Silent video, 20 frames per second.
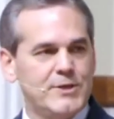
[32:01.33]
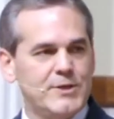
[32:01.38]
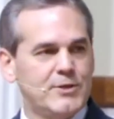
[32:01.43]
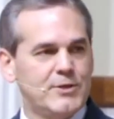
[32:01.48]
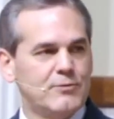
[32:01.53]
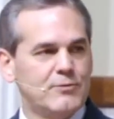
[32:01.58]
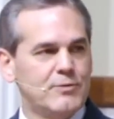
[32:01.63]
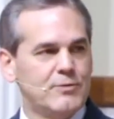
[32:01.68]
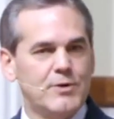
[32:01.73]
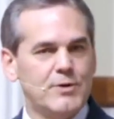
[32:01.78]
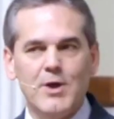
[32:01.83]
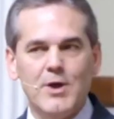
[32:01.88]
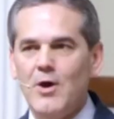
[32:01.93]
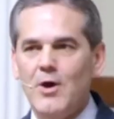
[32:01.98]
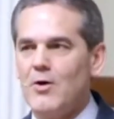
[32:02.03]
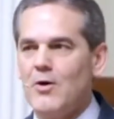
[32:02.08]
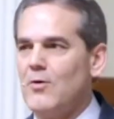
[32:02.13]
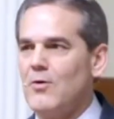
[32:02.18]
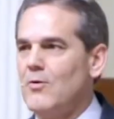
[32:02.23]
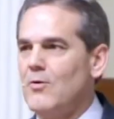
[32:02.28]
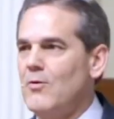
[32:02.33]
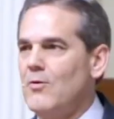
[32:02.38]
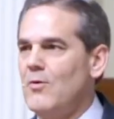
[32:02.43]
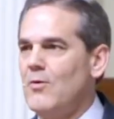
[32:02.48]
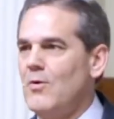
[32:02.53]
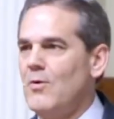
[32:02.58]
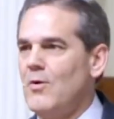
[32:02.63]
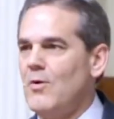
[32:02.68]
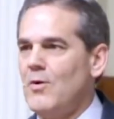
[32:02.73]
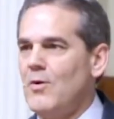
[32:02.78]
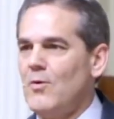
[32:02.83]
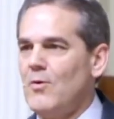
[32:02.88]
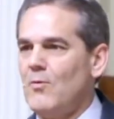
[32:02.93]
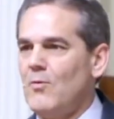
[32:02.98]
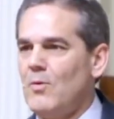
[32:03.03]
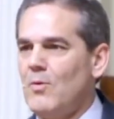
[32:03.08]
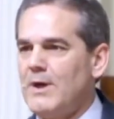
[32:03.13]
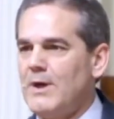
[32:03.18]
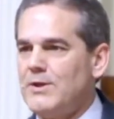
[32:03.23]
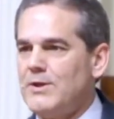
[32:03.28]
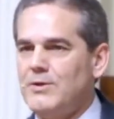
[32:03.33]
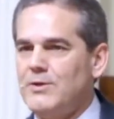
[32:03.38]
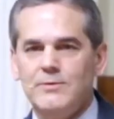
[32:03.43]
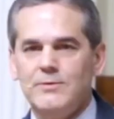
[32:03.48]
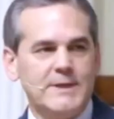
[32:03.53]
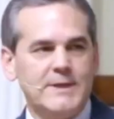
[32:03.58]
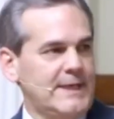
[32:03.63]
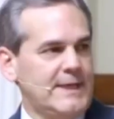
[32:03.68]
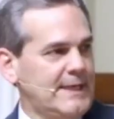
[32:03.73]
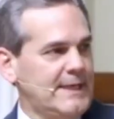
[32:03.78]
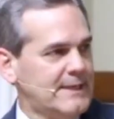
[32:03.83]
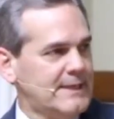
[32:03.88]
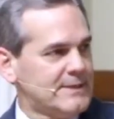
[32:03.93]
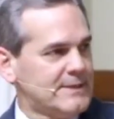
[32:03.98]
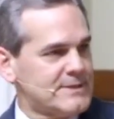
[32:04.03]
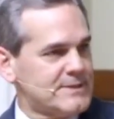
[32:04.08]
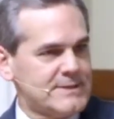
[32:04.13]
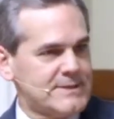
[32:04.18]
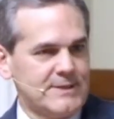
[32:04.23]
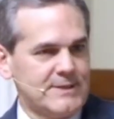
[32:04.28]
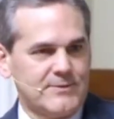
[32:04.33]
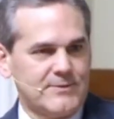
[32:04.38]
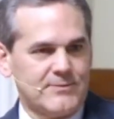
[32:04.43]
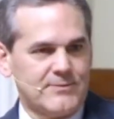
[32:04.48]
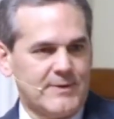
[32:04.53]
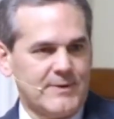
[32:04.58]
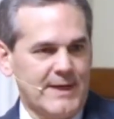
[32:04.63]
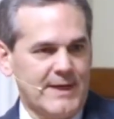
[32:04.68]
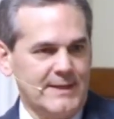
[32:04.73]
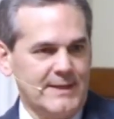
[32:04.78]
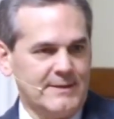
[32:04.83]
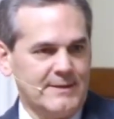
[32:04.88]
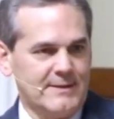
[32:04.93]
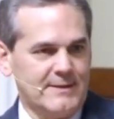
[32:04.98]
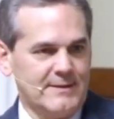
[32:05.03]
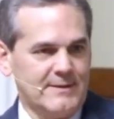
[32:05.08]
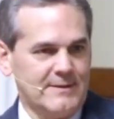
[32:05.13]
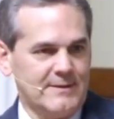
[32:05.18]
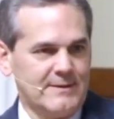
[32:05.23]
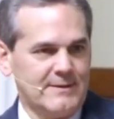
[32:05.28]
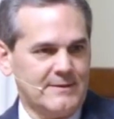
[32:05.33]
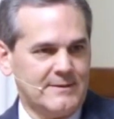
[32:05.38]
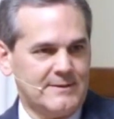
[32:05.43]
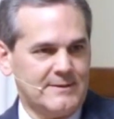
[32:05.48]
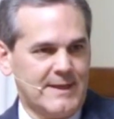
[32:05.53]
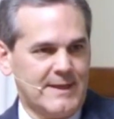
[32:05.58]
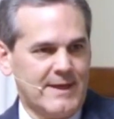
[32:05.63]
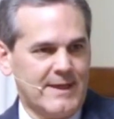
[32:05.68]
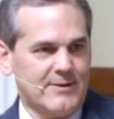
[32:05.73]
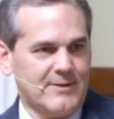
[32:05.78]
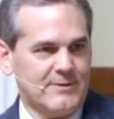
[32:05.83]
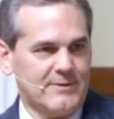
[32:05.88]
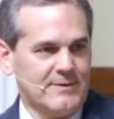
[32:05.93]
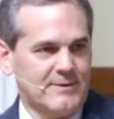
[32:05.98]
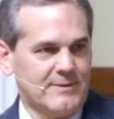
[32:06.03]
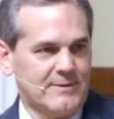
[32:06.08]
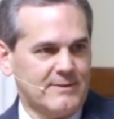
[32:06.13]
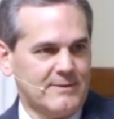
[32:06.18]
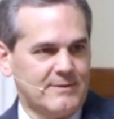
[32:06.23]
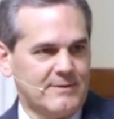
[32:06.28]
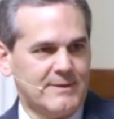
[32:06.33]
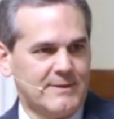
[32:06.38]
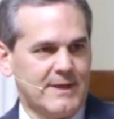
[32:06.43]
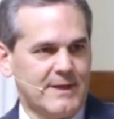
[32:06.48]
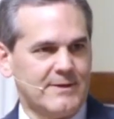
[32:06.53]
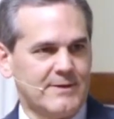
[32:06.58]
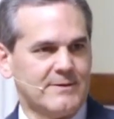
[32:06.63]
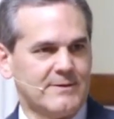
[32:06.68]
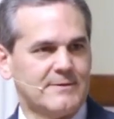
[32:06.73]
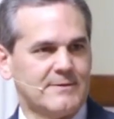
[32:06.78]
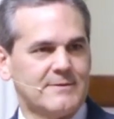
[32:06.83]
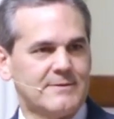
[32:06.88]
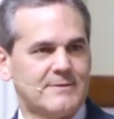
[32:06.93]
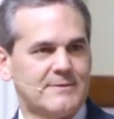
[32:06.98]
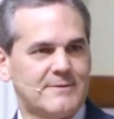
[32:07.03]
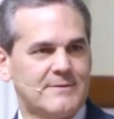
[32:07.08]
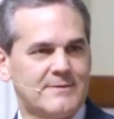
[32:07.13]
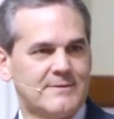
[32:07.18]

when you know what you need is sitting right down there.